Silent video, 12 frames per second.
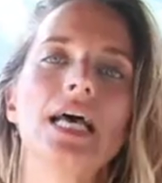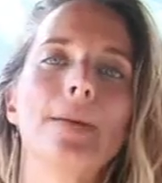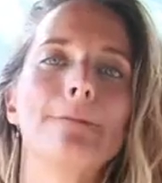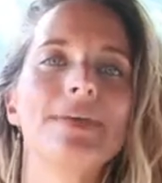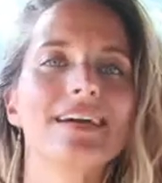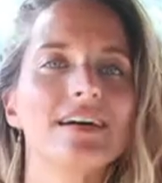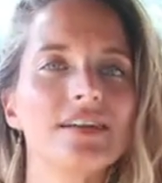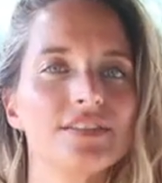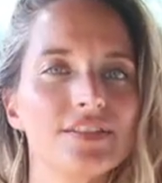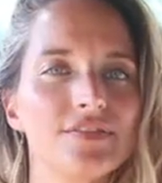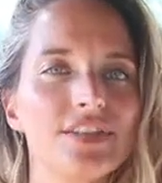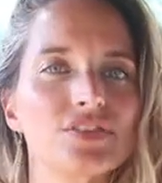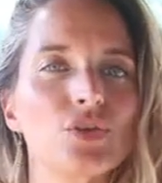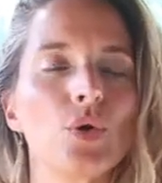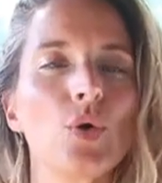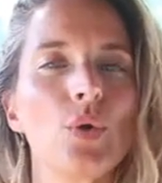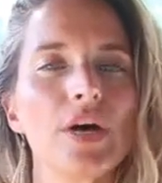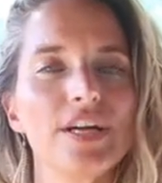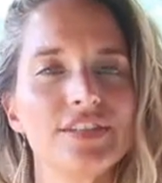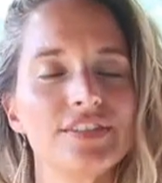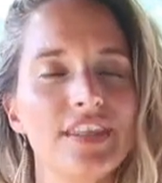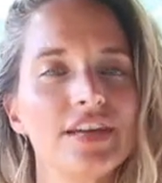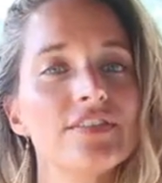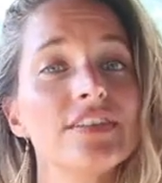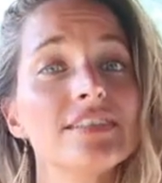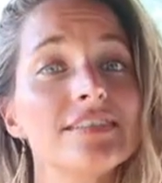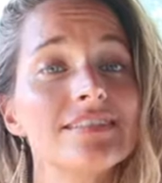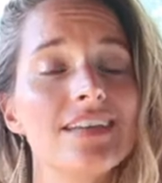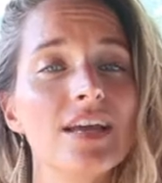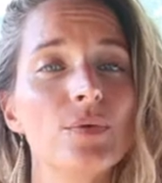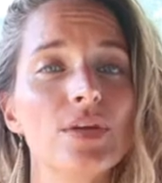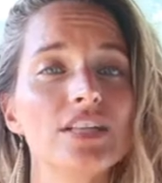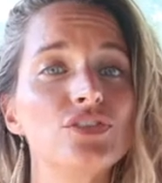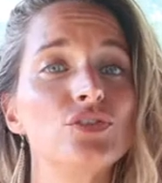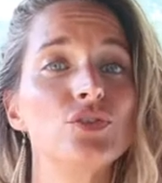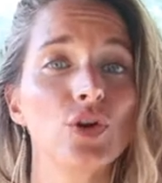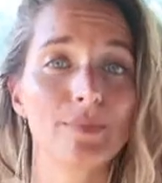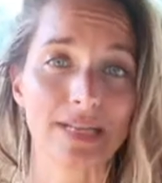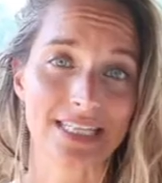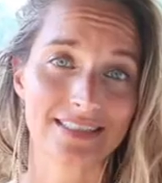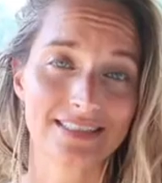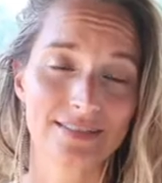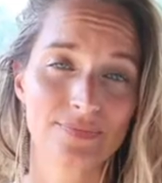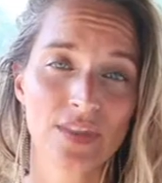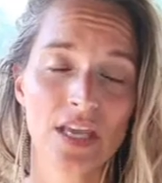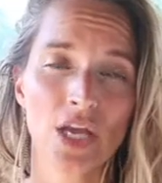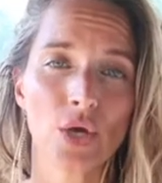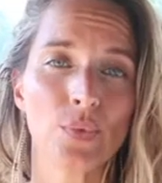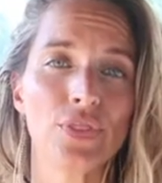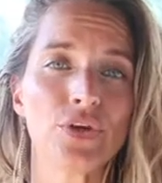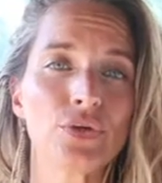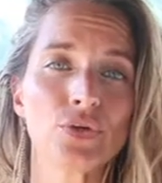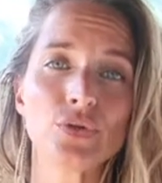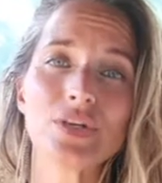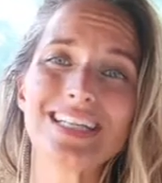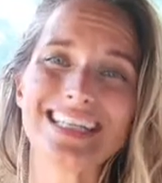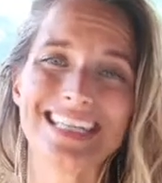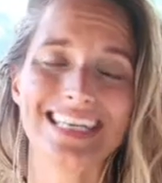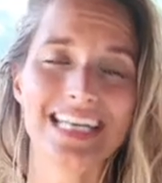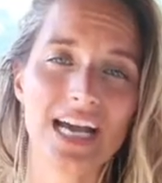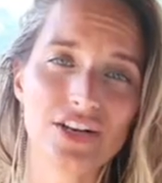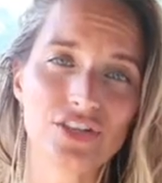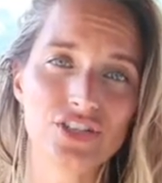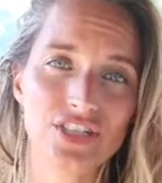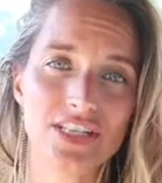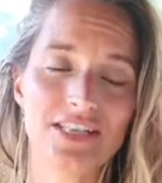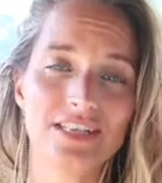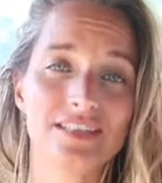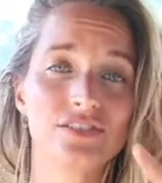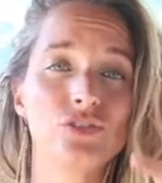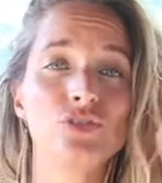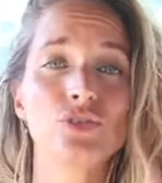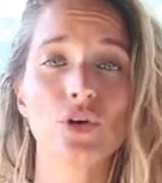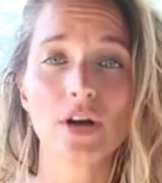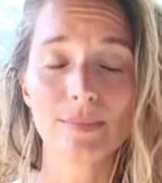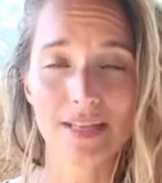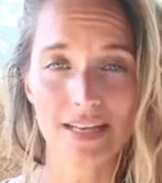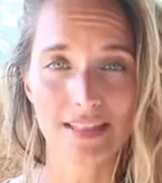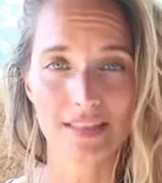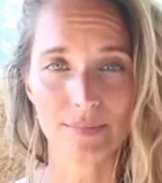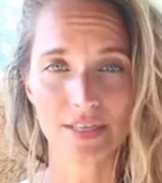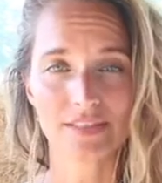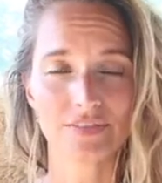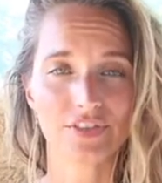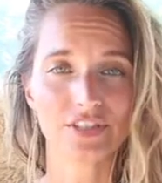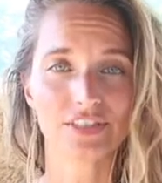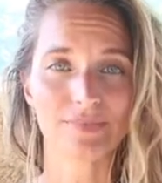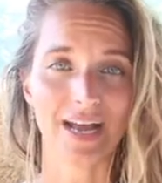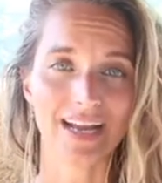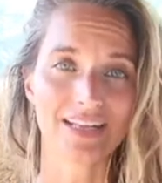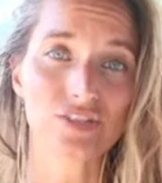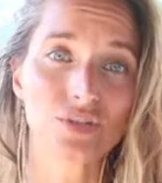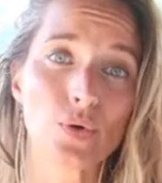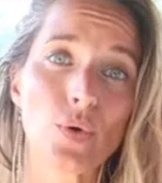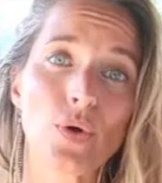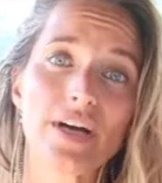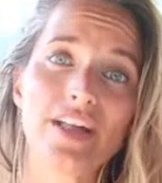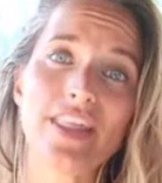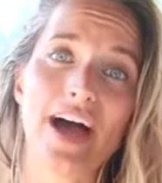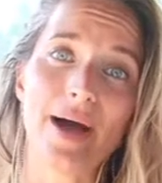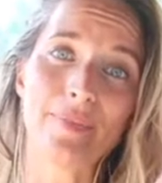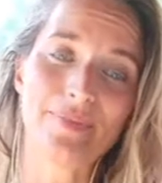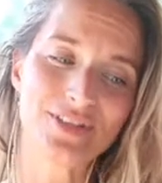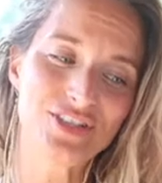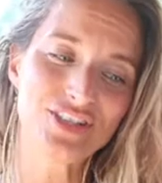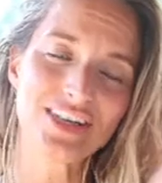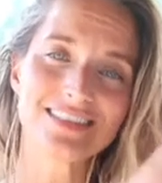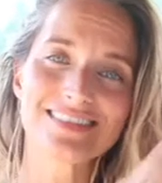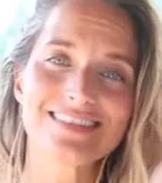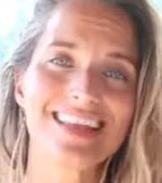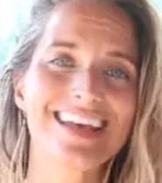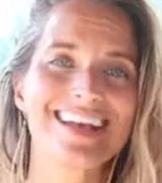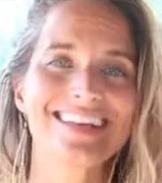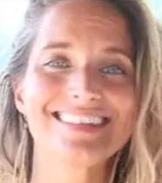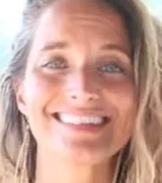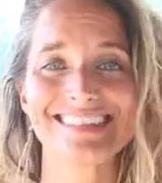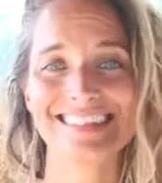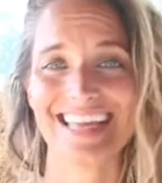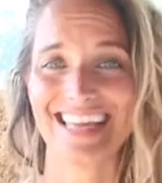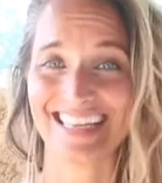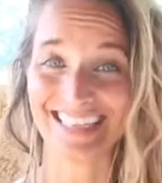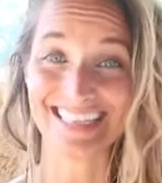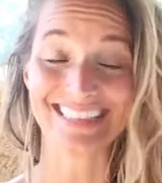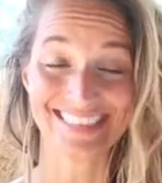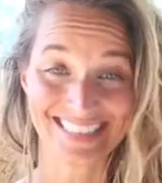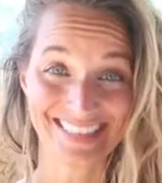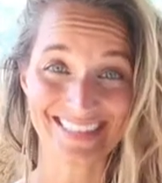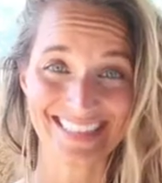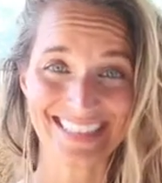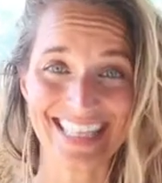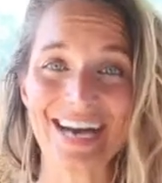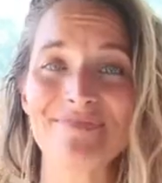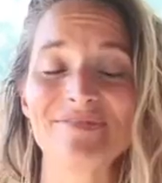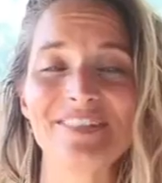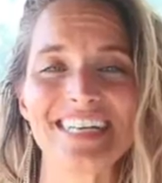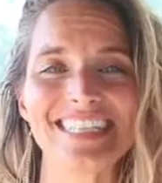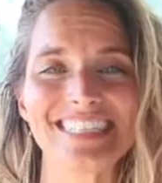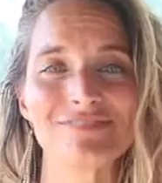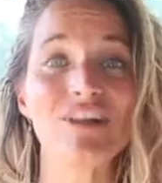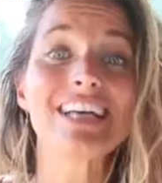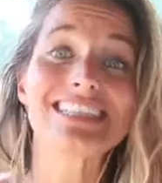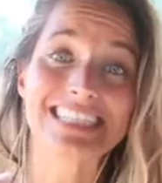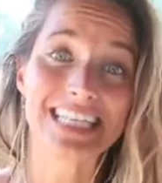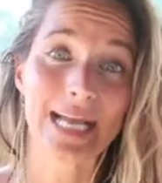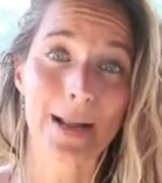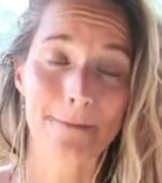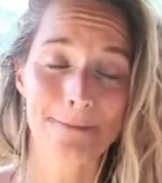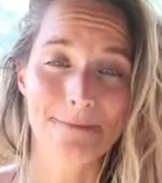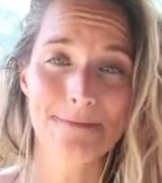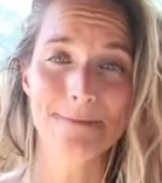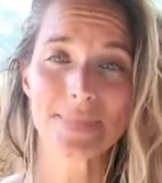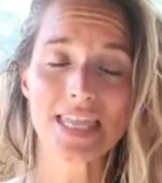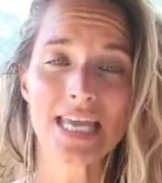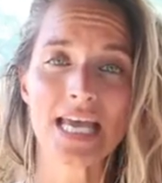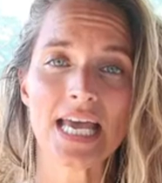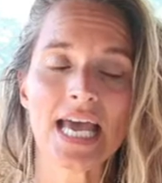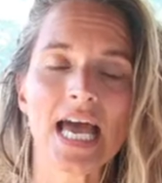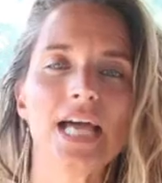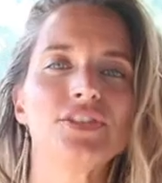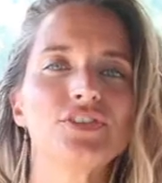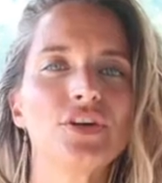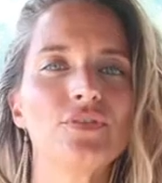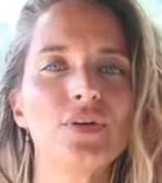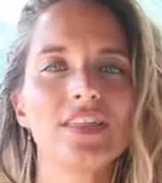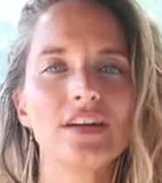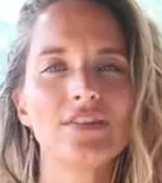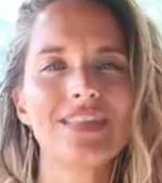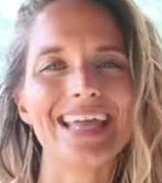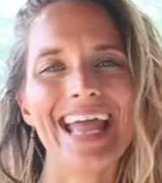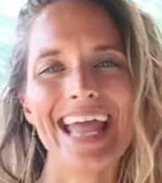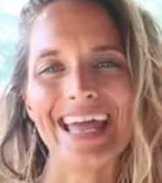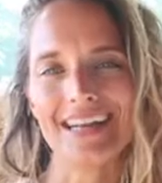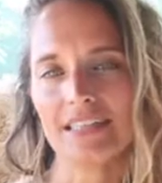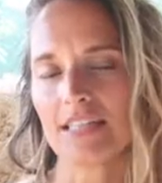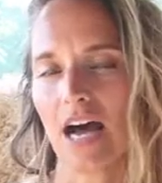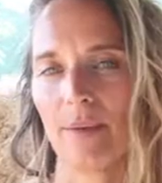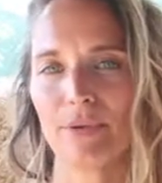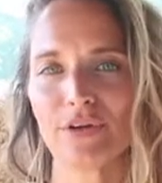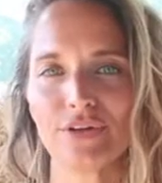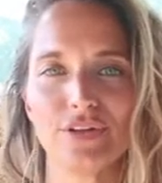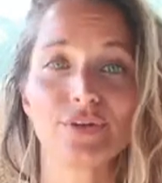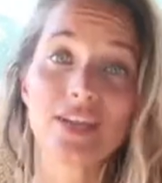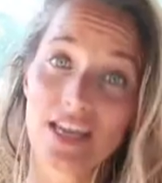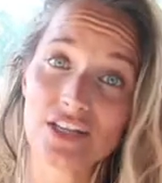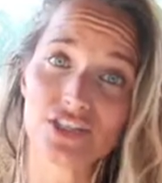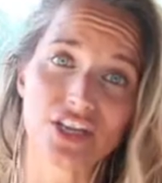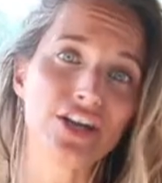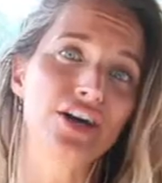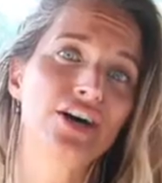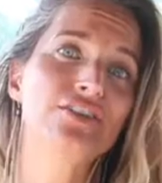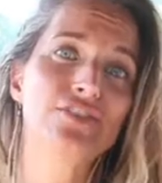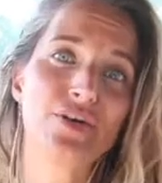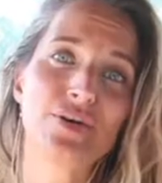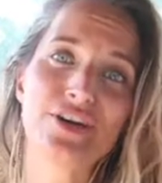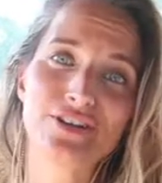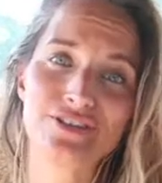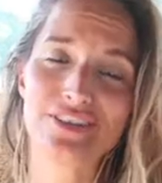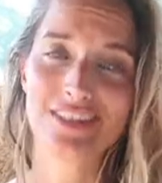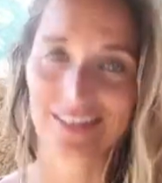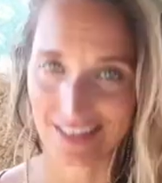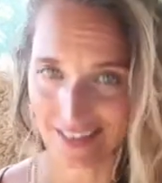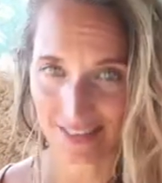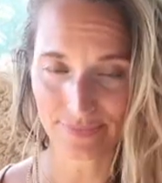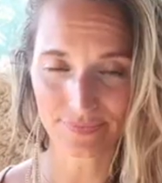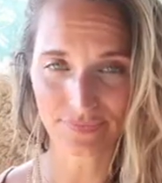Because of this coiled, think of a snake when it's dormant. When the Kundalini energy is dormant at the base of your spine, coiled up, just like a snake is coiled up when it's resting. And so if we think of the anatomical location of your Kundalini,